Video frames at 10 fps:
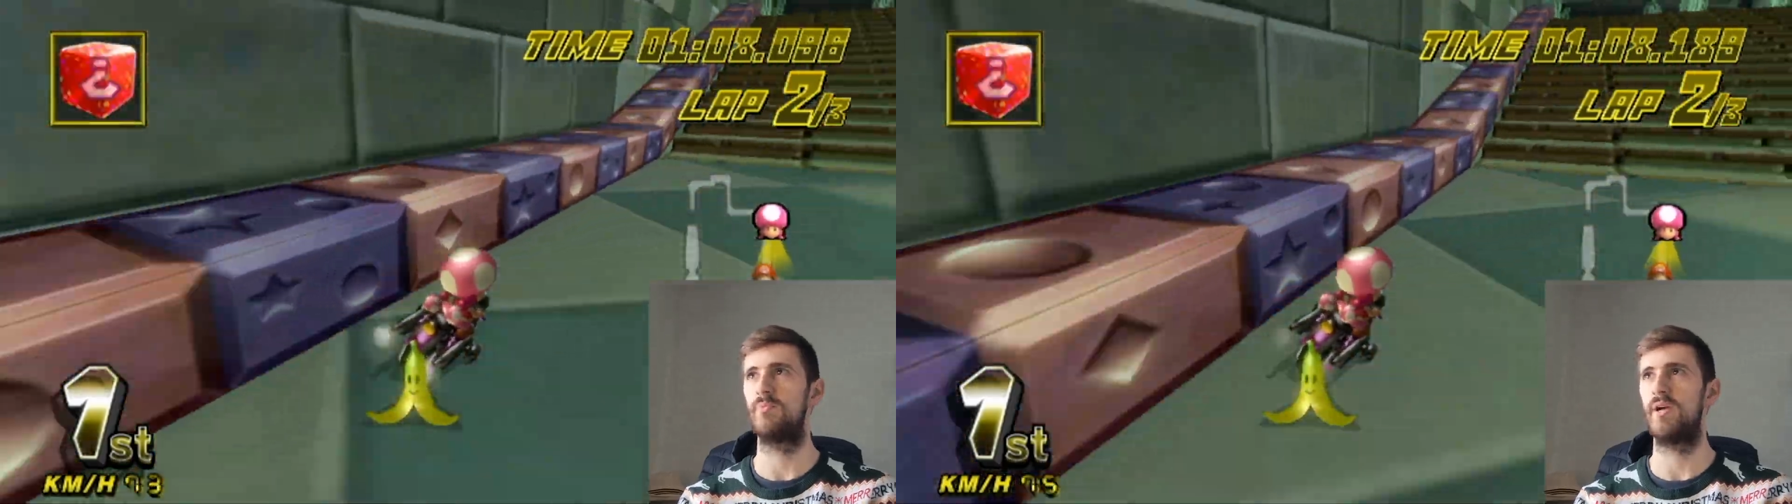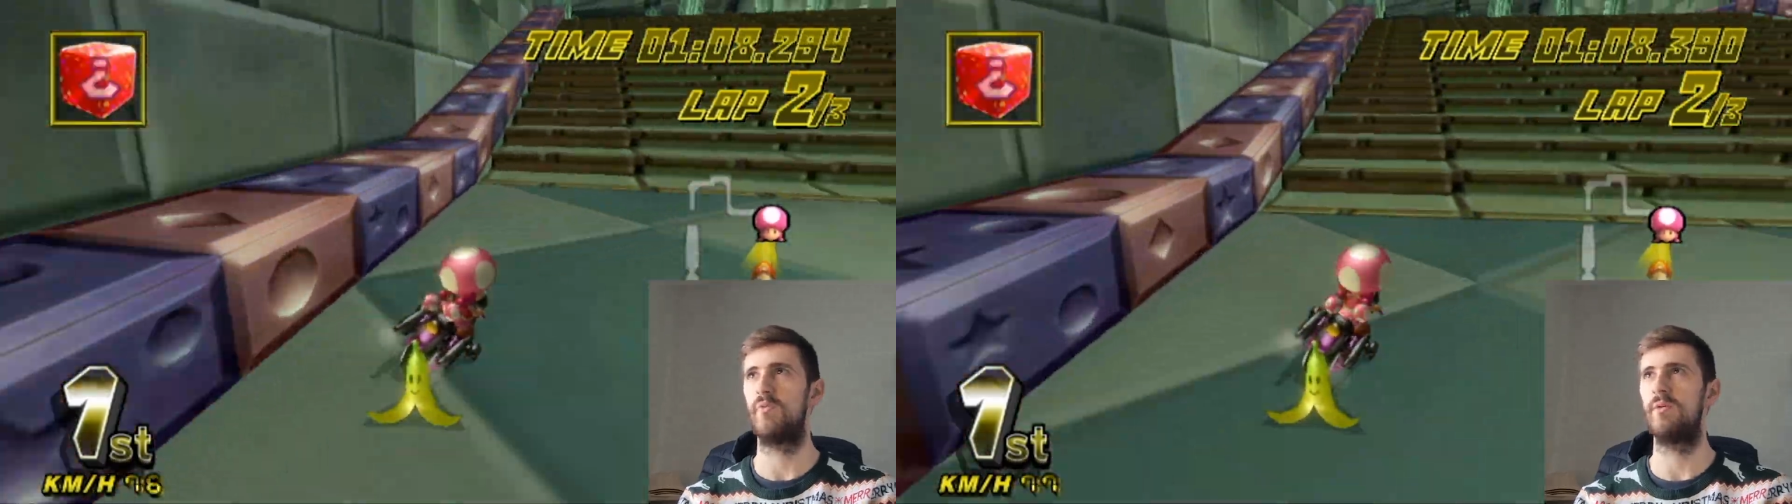
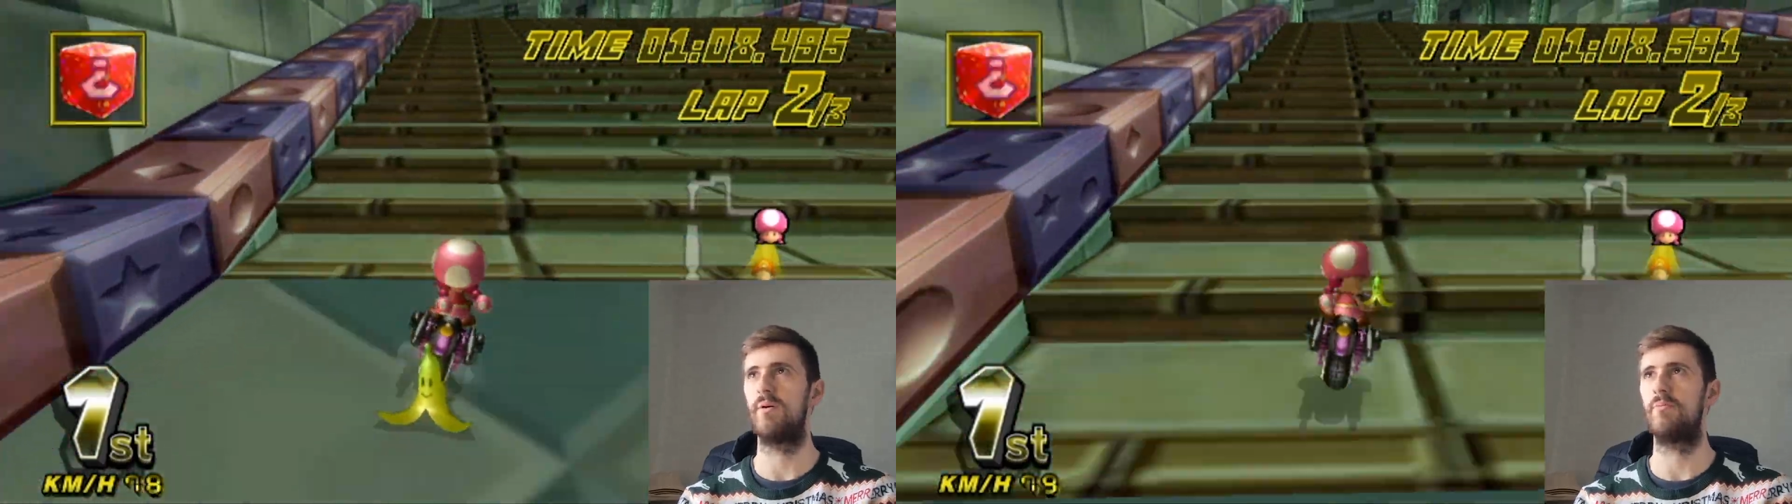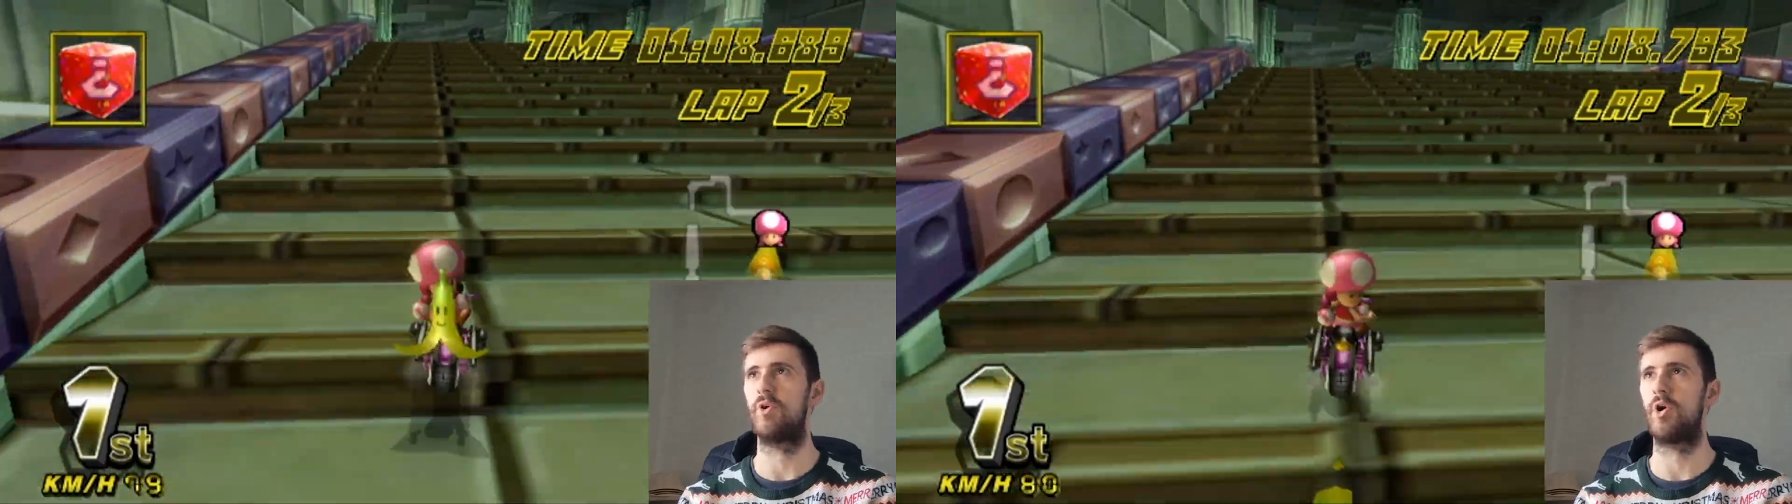be a wee
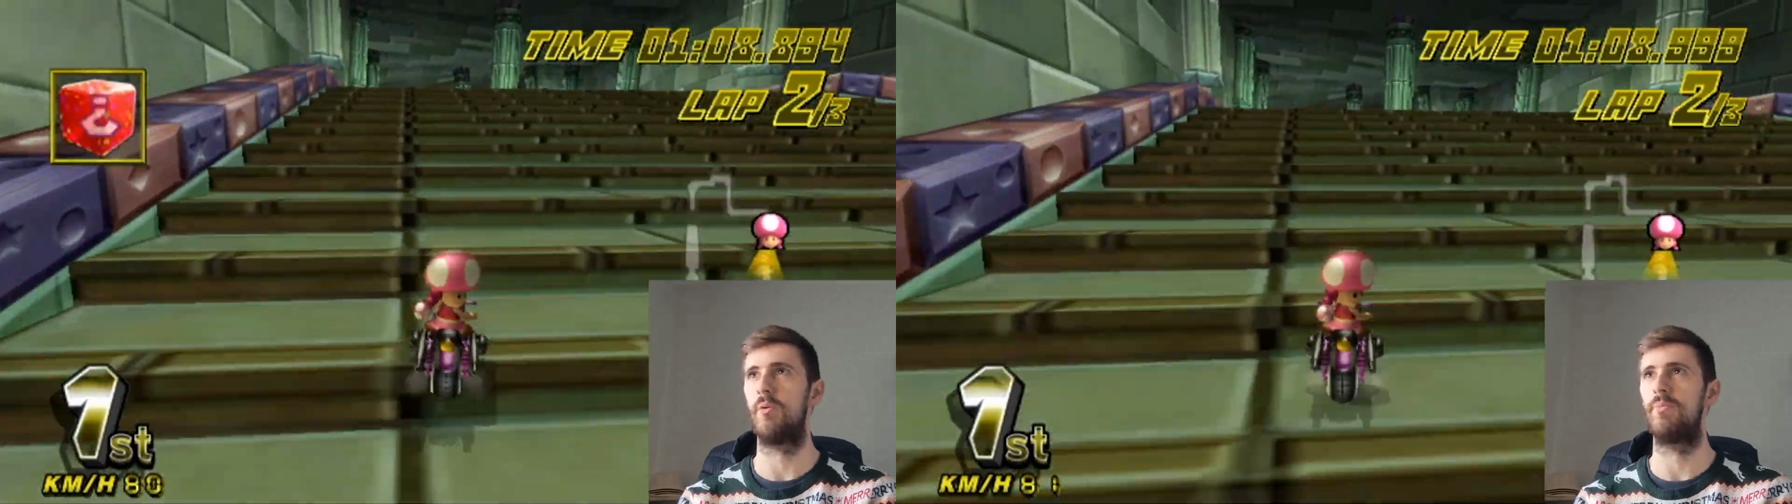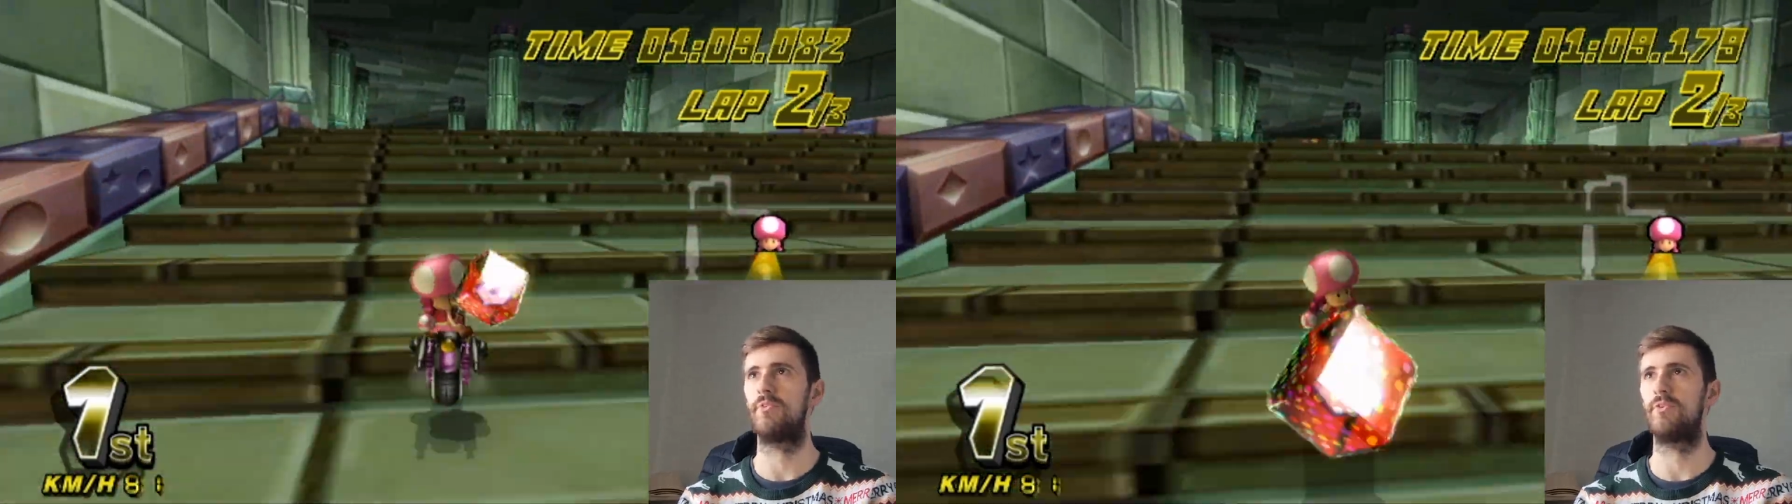bit more
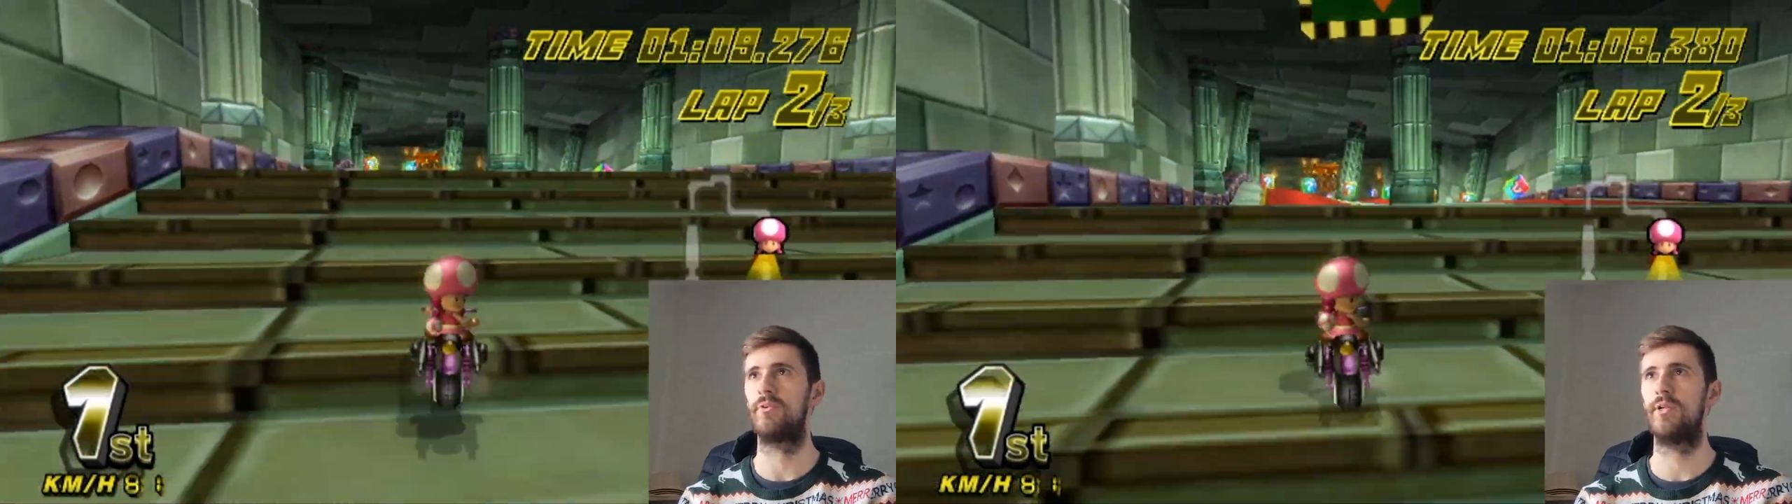competent.